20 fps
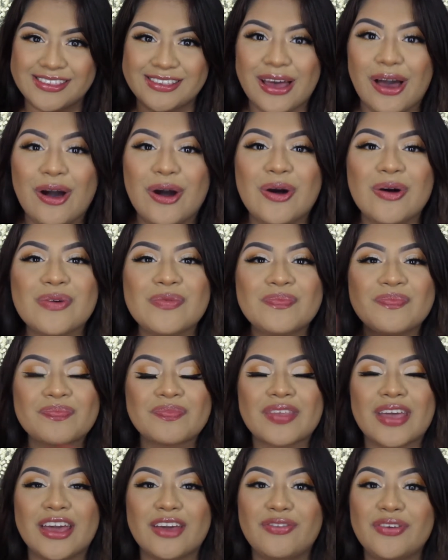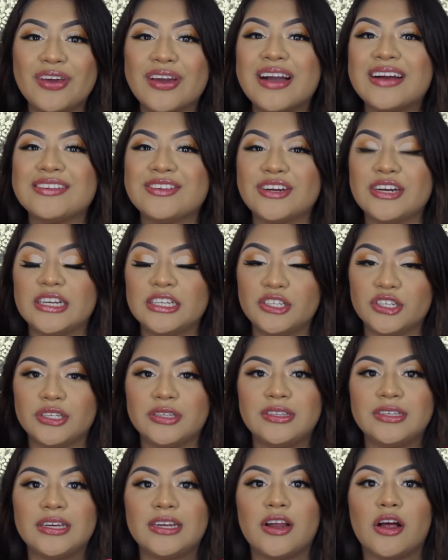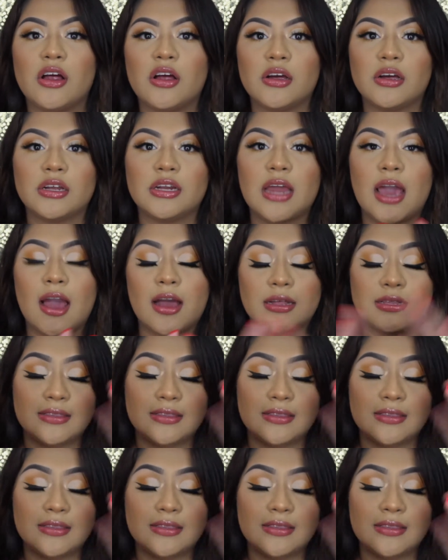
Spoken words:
So if you guys are interested on